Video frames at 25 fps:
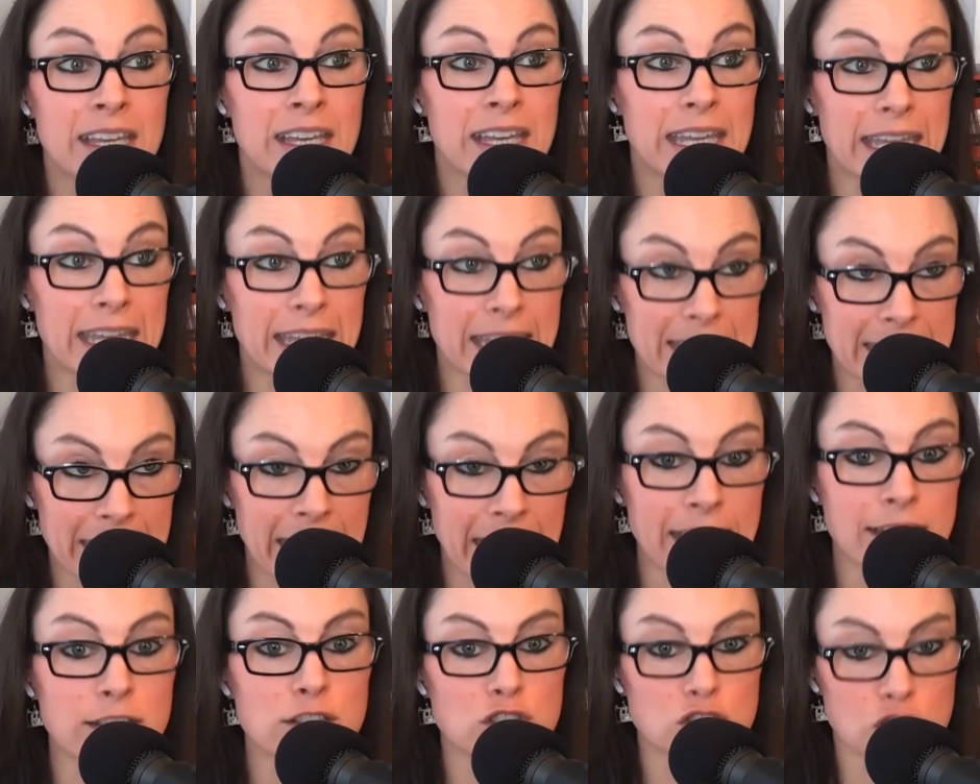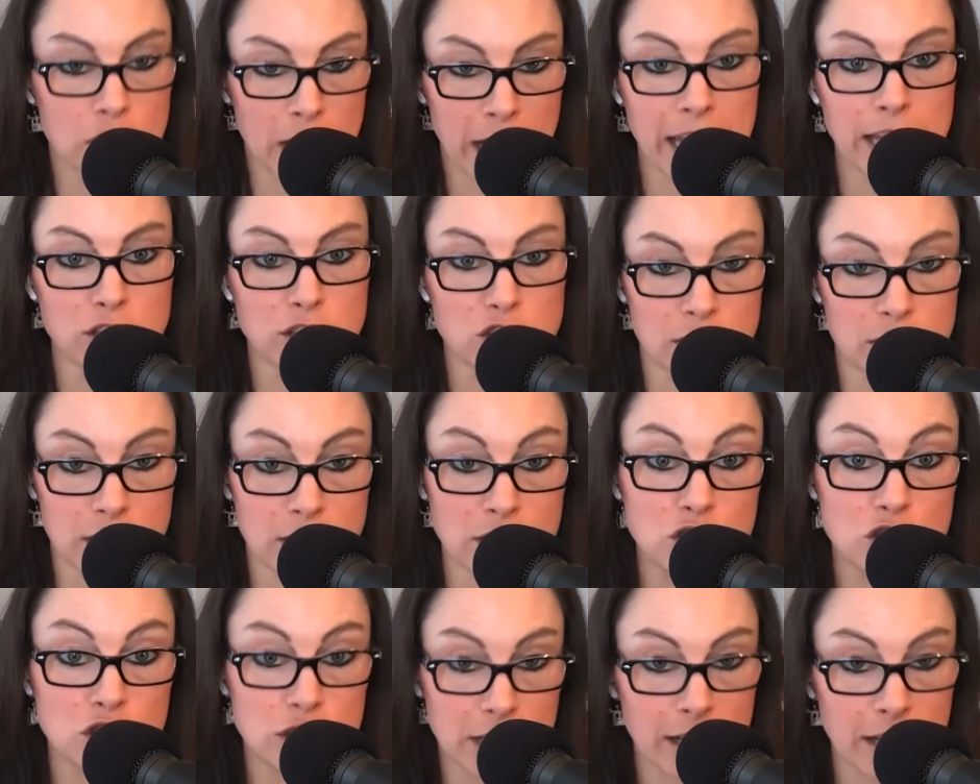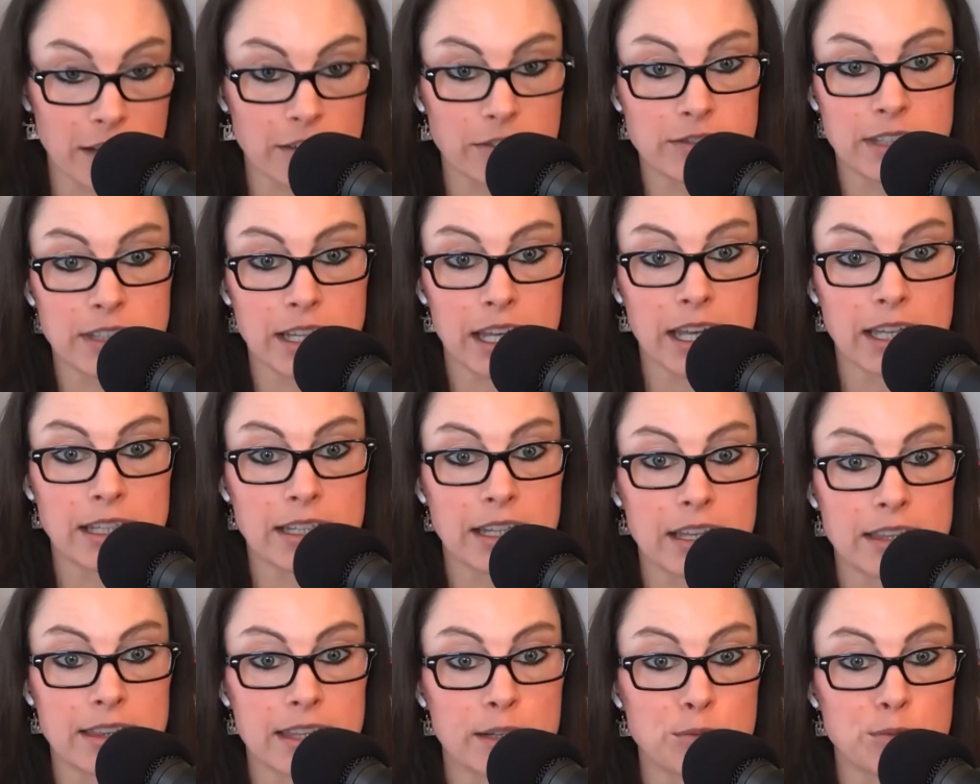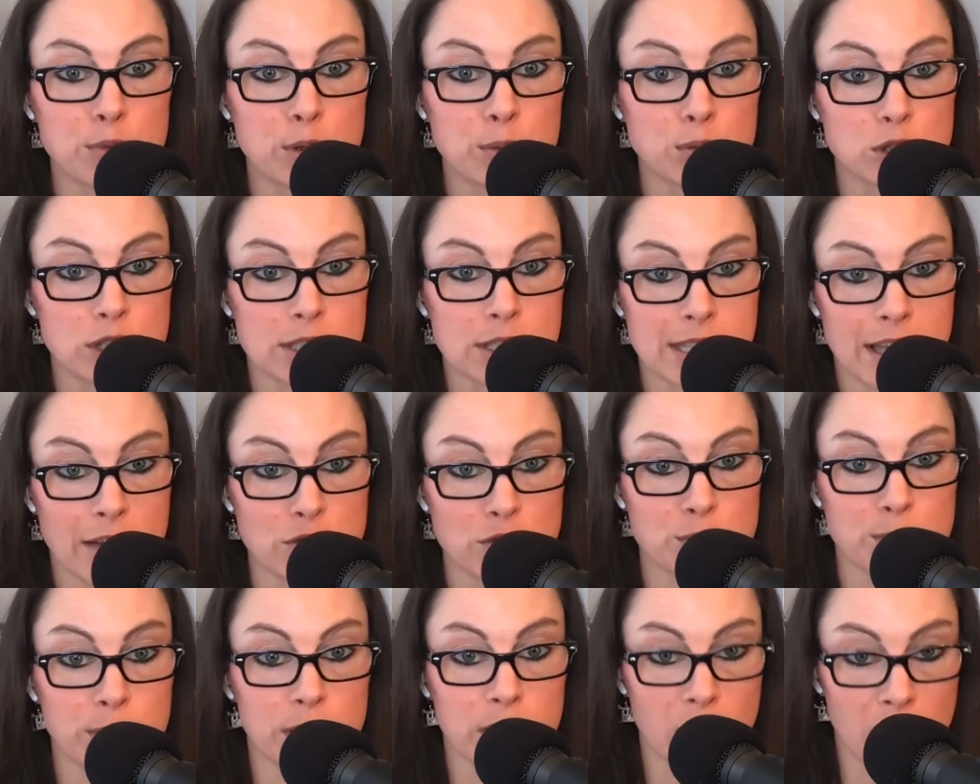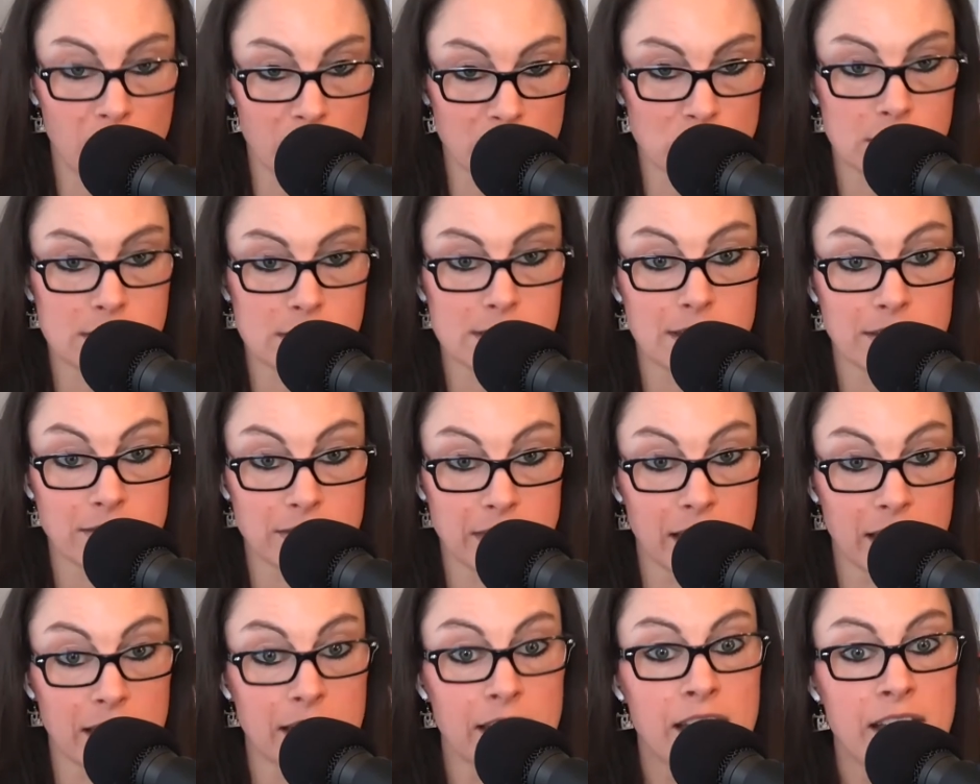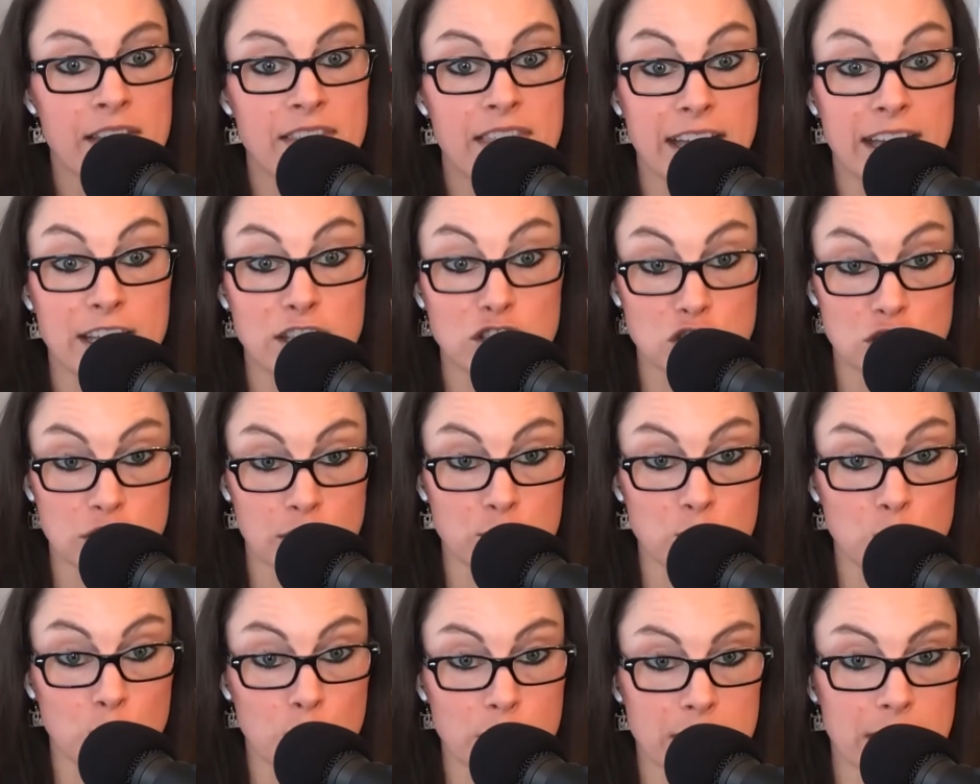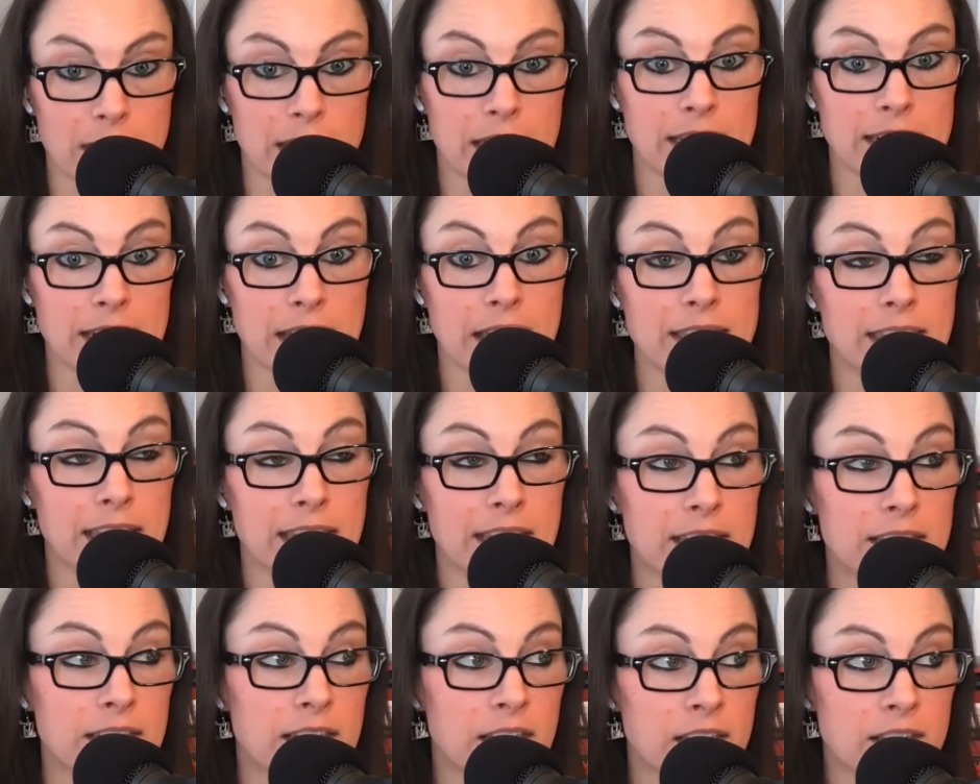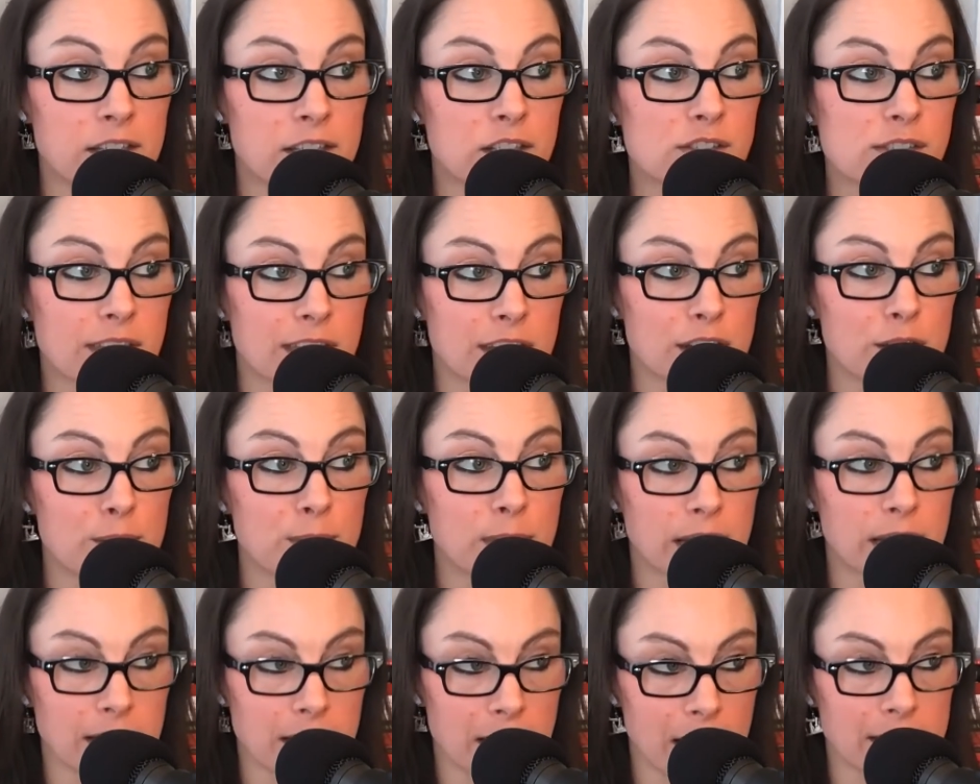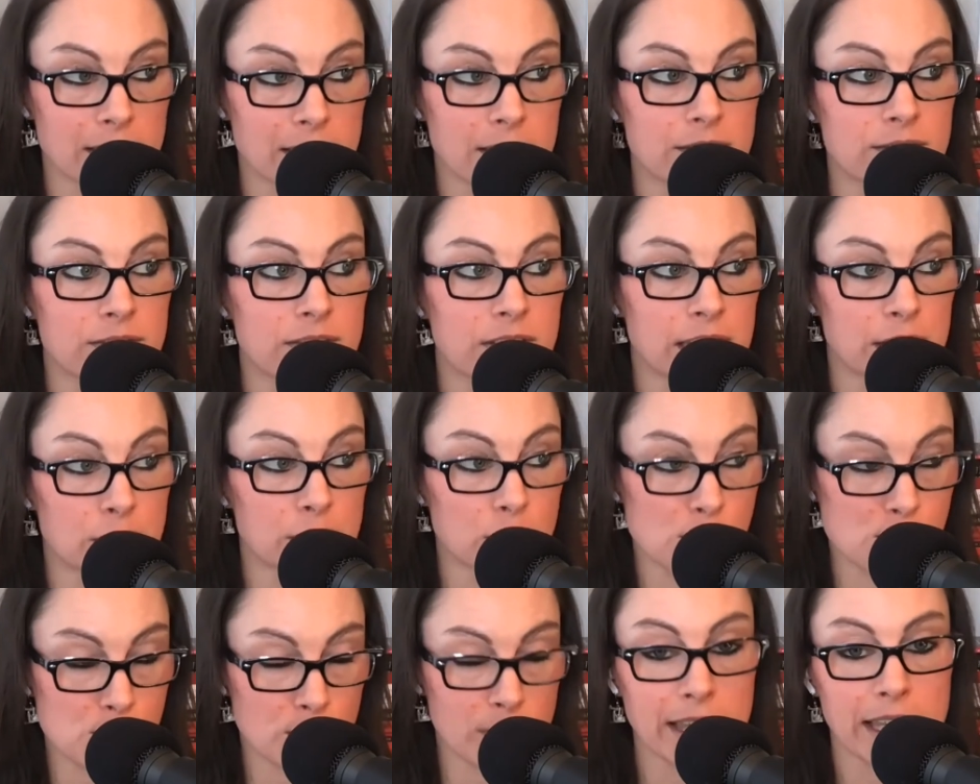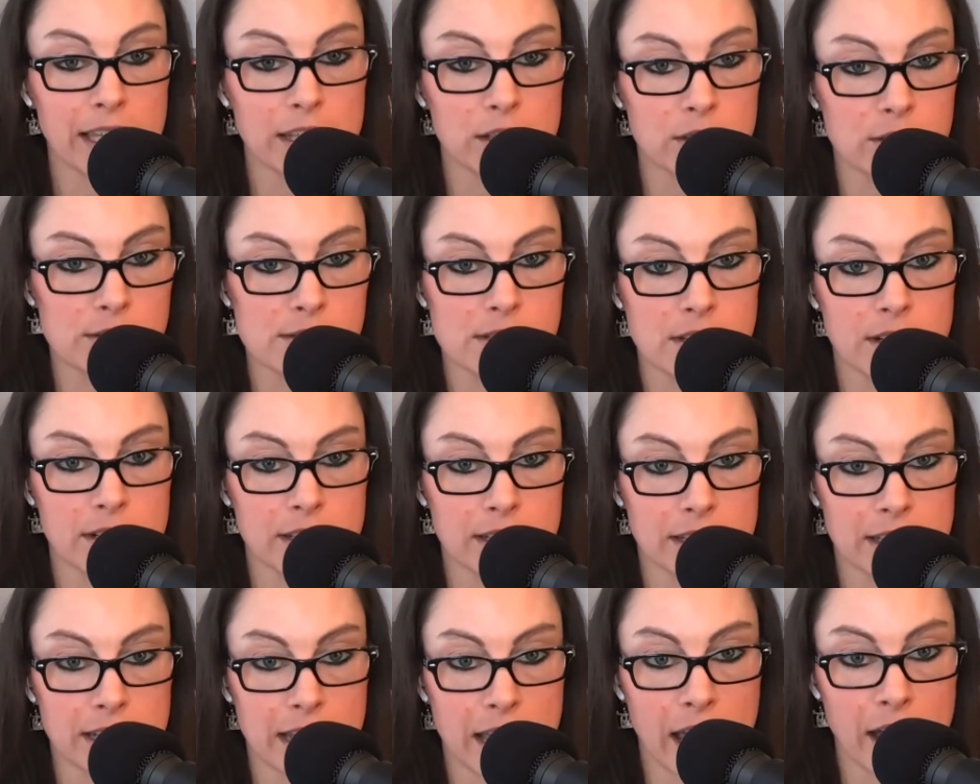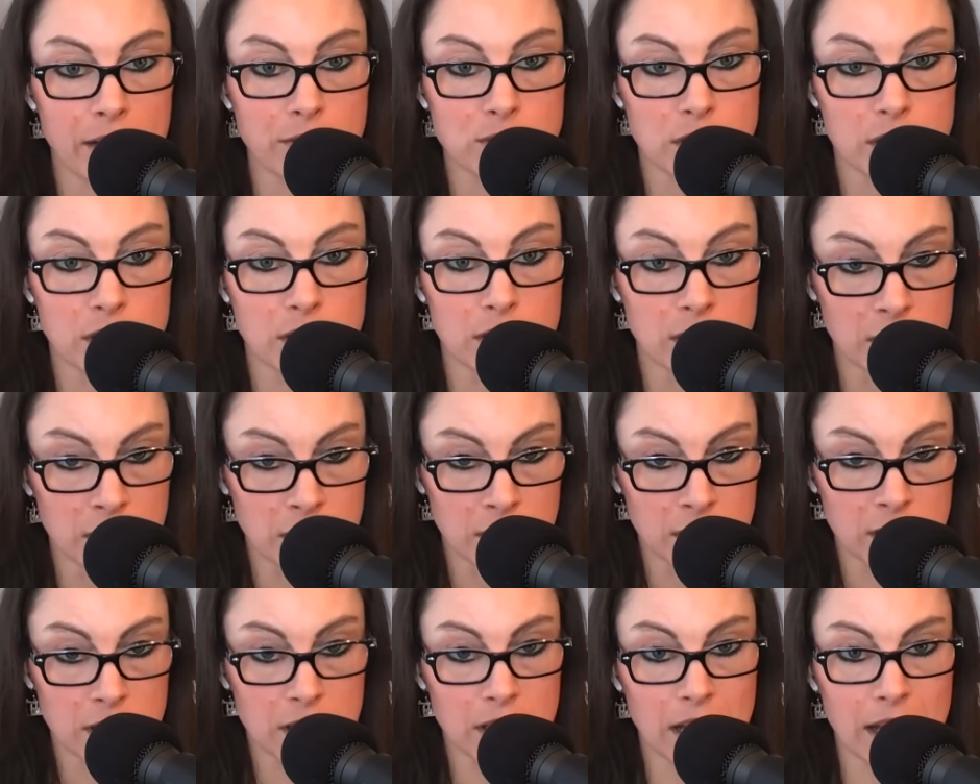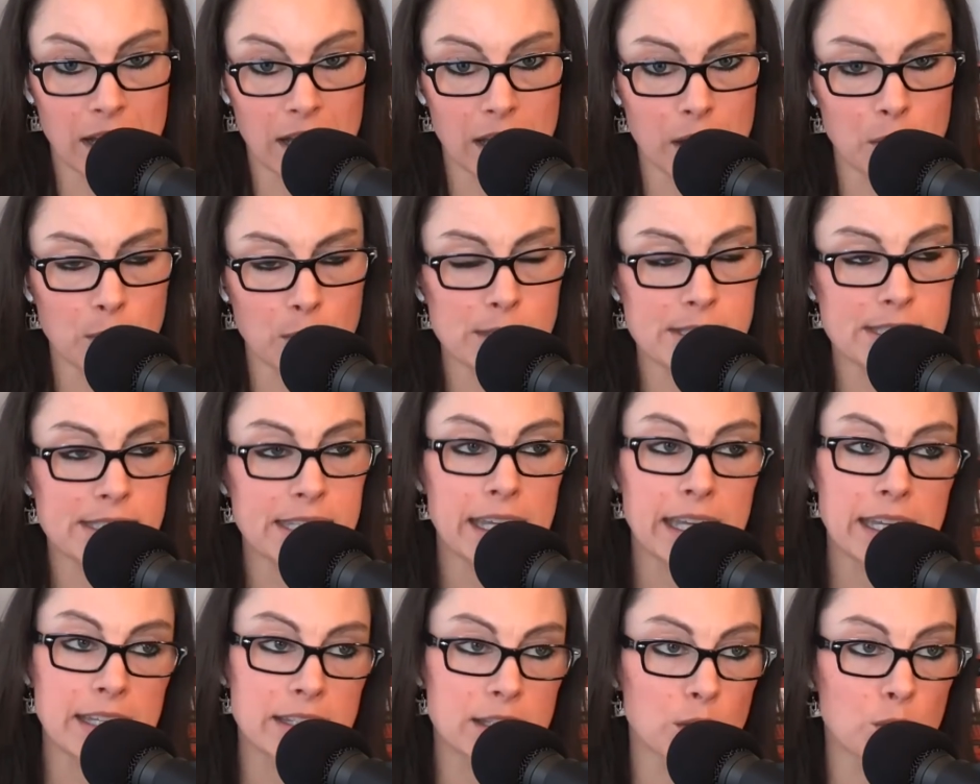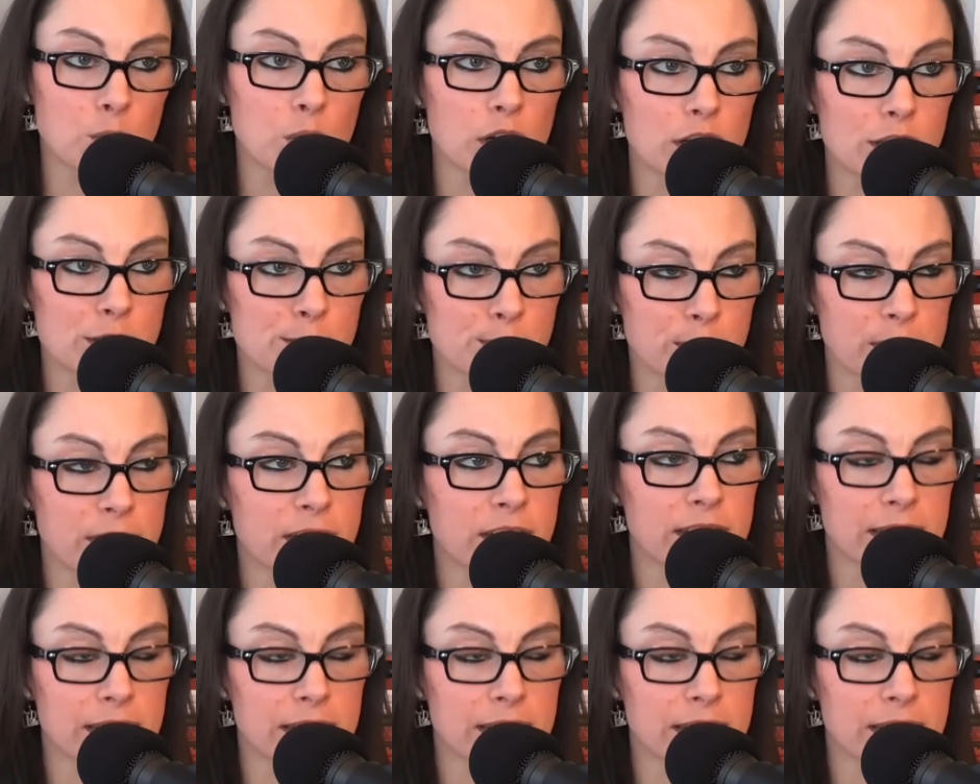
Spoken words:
It can change, it can shift, and I think people just have to be cautious of that can shift with it. And I think there's going to be a lot of industry leaders that are going to have to, I wouldn't say eat their words, but they're going